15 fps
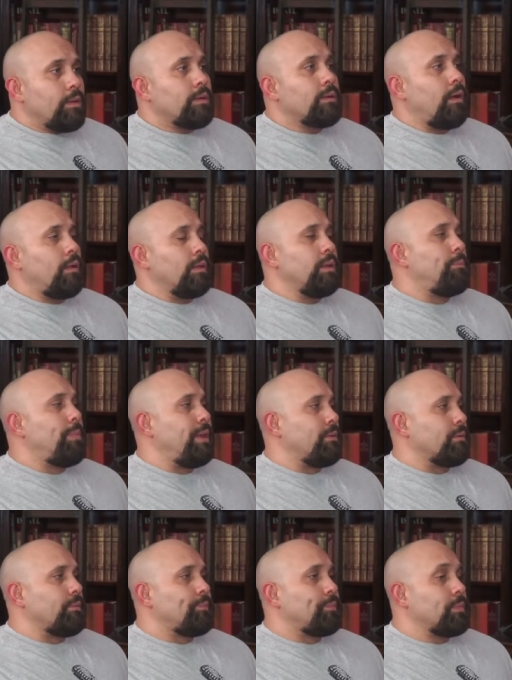Calling
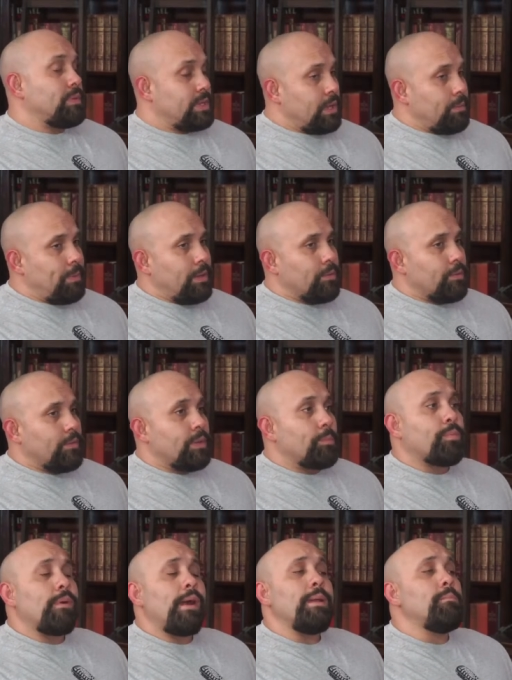Peter, St. Peter, the
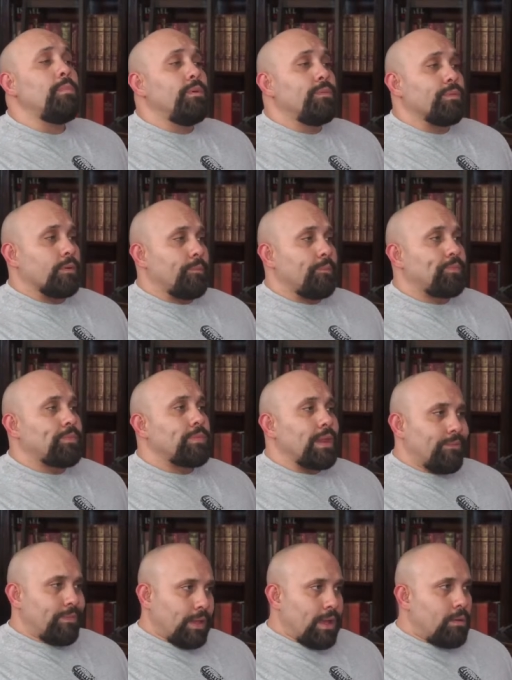prime mover
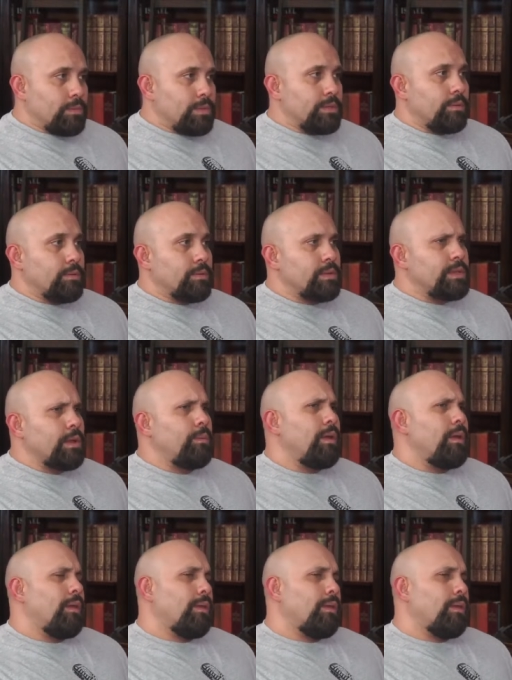of the council. So